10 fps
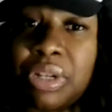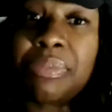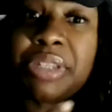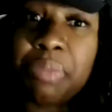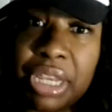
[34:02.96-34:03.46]
I'm
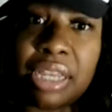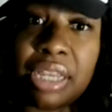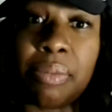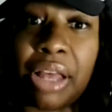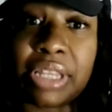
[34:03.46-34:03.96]
speaking
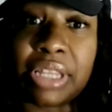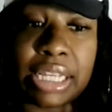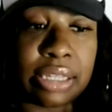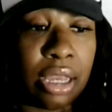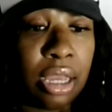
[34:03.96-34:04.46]
about
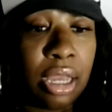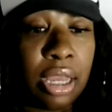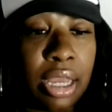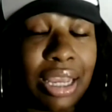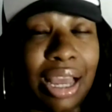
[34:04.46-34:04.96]
this,
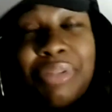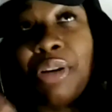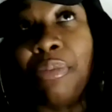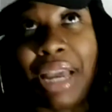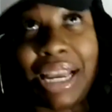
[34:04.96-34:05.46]
I'm
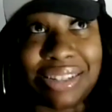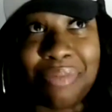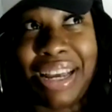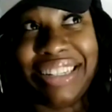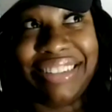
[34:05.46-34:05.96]
so passionate
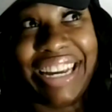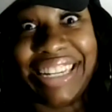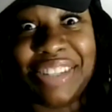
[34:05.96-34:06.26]
about it, you guys.